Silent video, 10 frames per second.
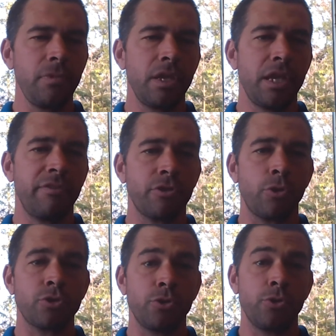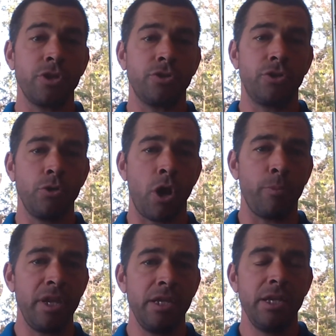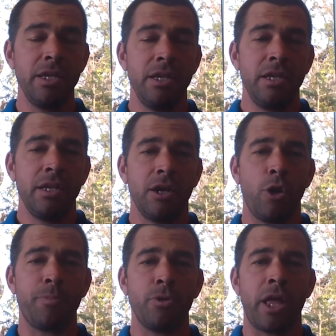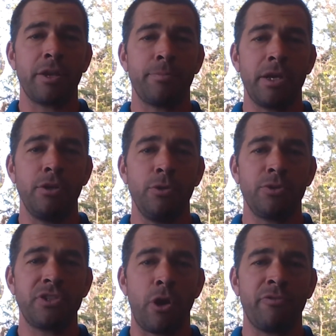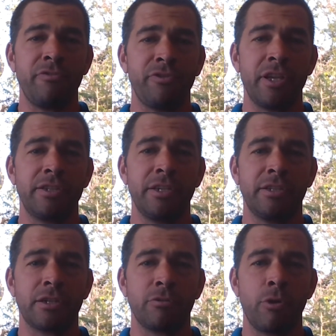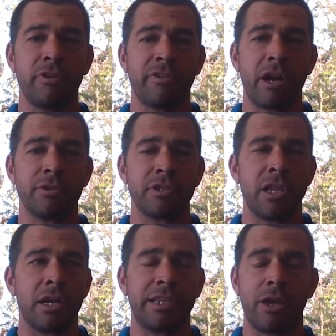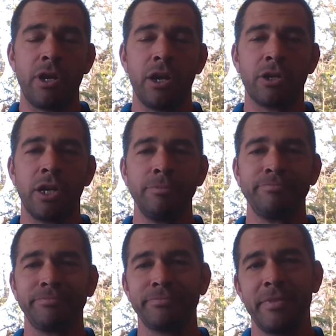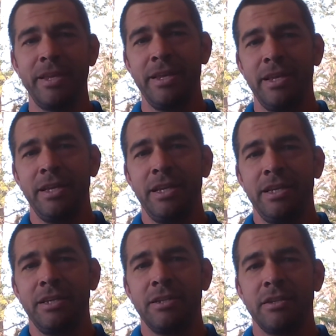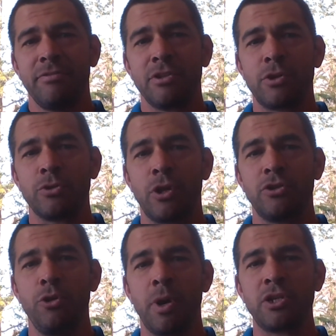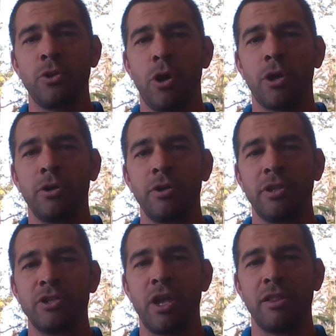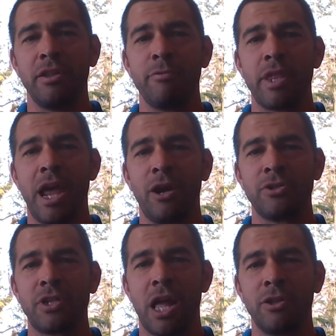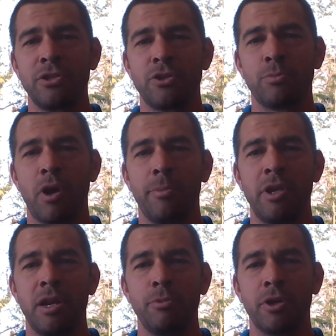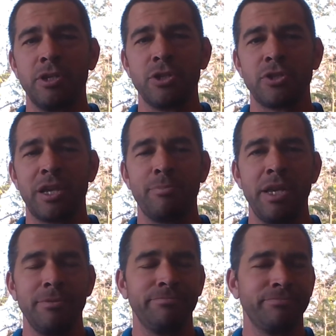And for those of you that do know me, I hope you like my new self-inflicted coronavirus lockdown haircut. If this goes on too much longer, unless you live with a hairstylist, you'll probably end up looking just like me.